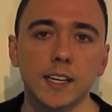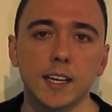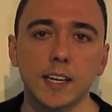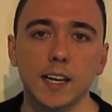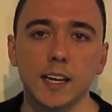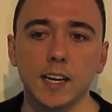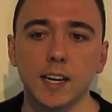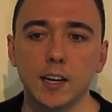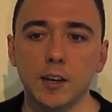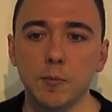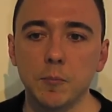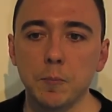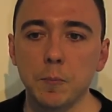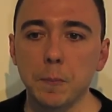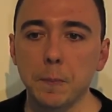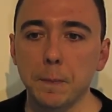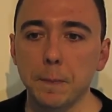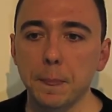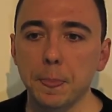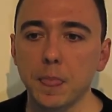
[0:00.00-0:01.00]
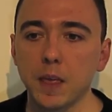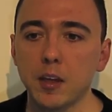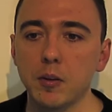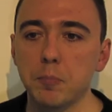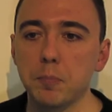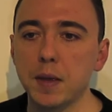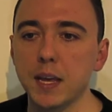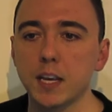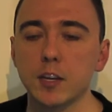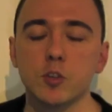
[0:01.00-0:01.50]

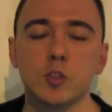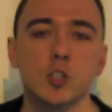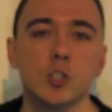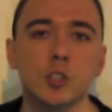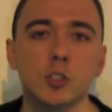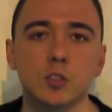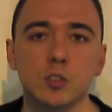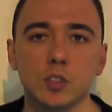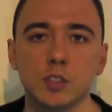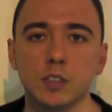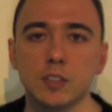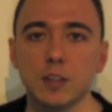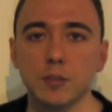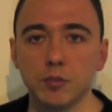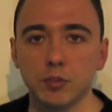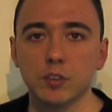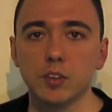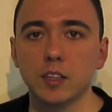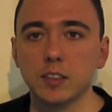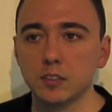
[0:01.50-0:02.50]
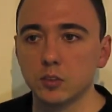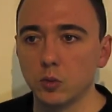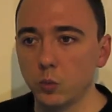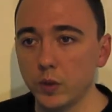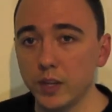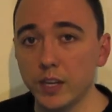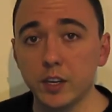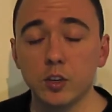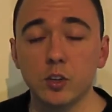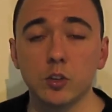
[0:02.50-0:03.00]
and pictures and different things that
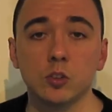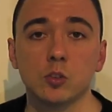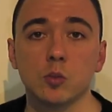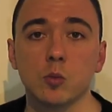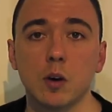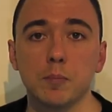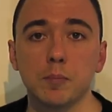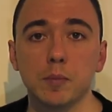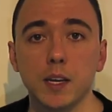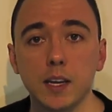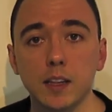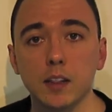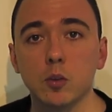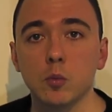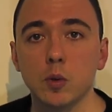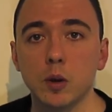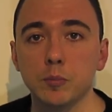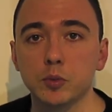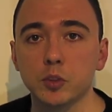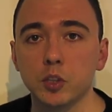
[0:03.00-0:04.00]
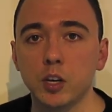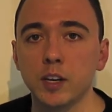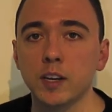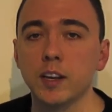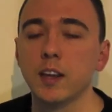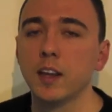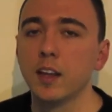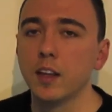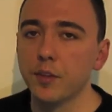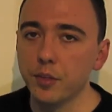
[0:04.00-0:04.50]
we can use to update the website,
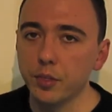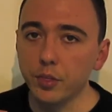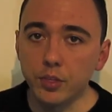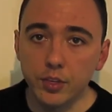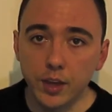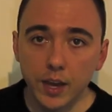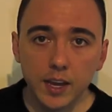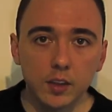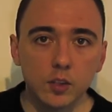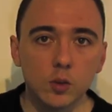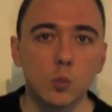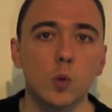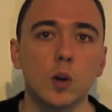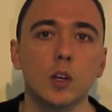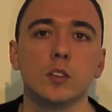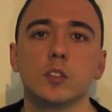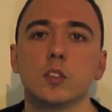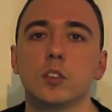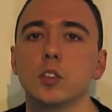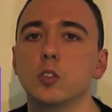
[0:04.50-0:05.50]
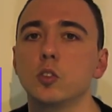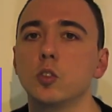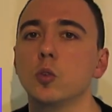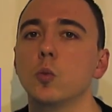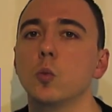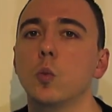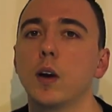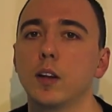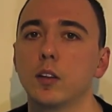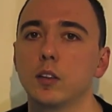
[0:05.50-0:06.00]
they're the ones that do
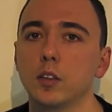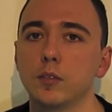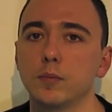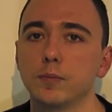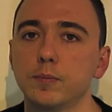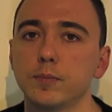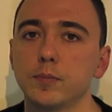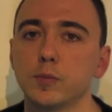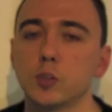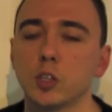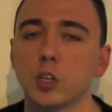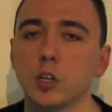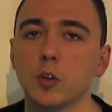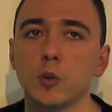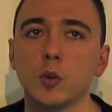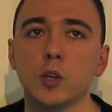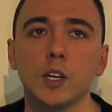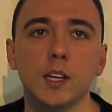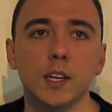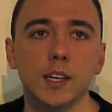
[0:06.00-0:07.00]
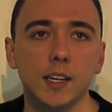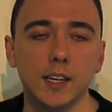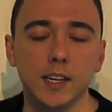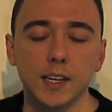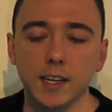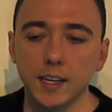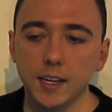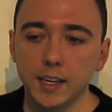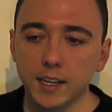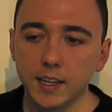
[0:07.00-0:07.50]
well. So
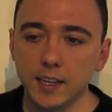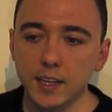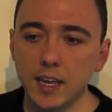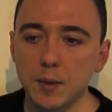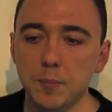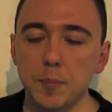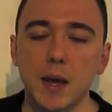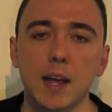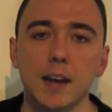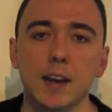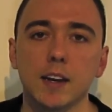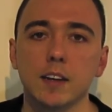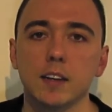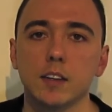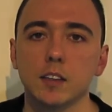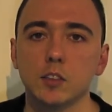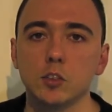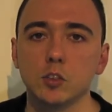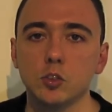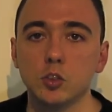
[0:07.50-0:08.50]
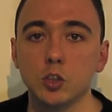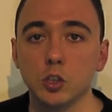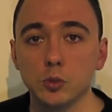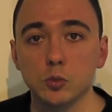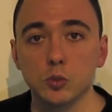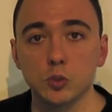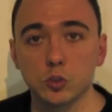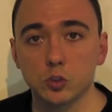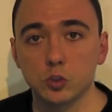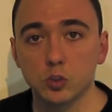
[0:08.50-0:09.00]
keep at it,
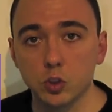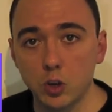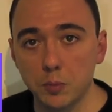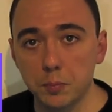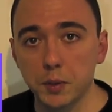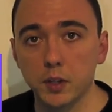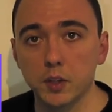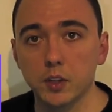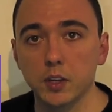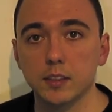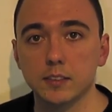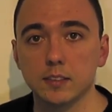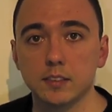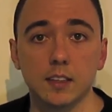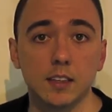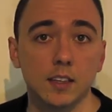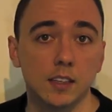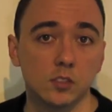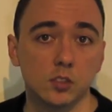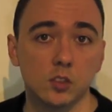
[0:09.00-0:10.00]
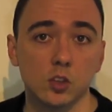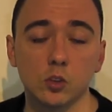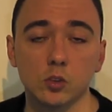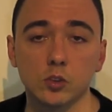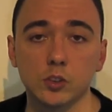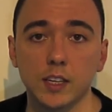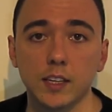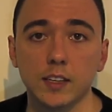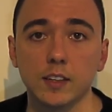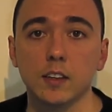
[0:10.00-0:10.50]
don't stop sending us
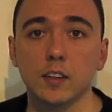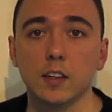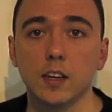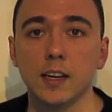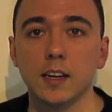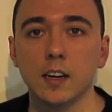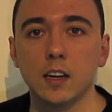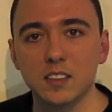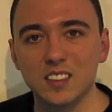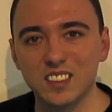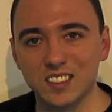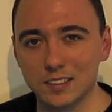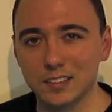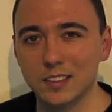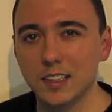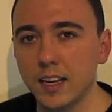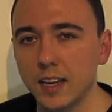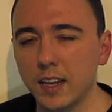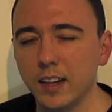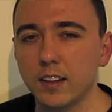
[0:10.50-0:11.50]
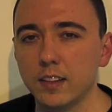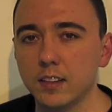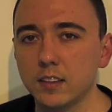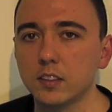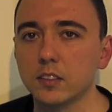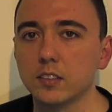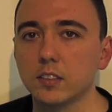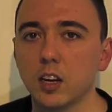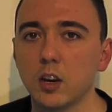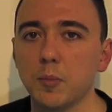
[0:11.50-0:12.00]
content, and understand that this
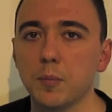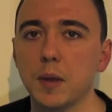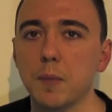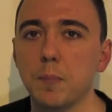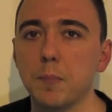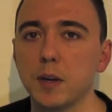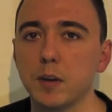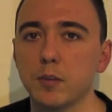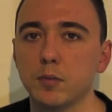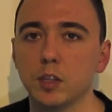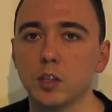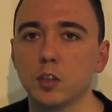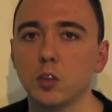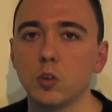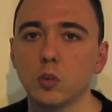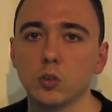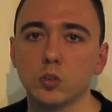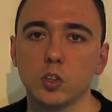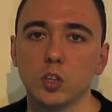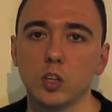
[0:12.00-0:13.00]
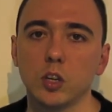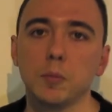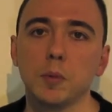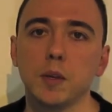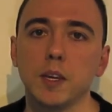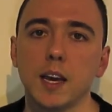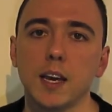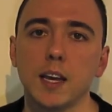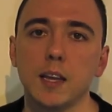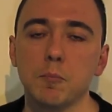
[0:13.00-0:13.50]
is going to be a bit of a long-term
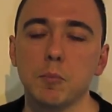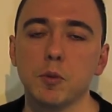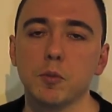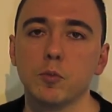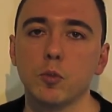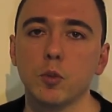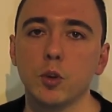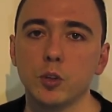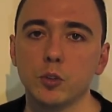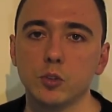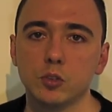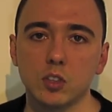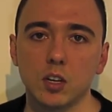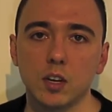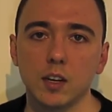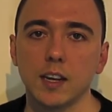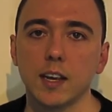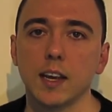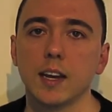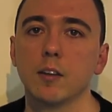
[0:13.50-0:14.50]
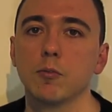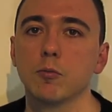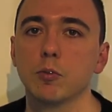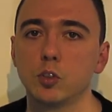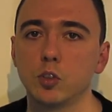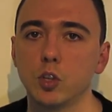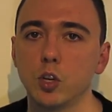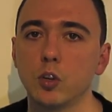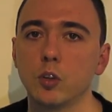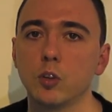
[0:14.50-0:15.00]
game before you start getting a
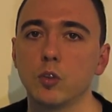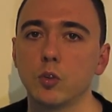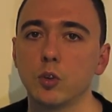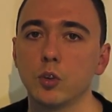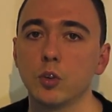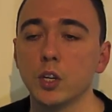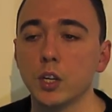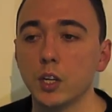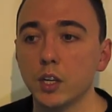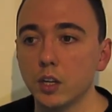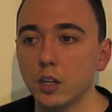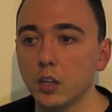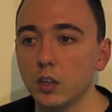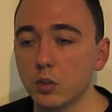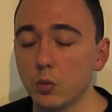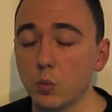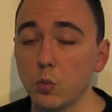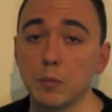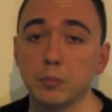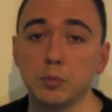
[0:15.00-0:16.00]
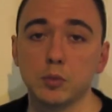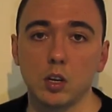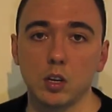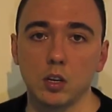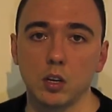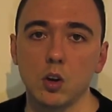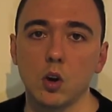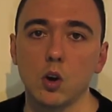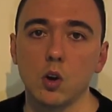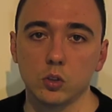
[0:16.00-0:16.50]
return on the
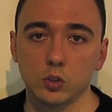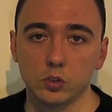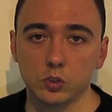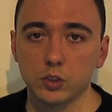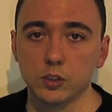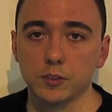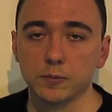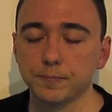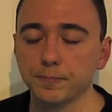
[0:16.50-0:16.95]
website cost.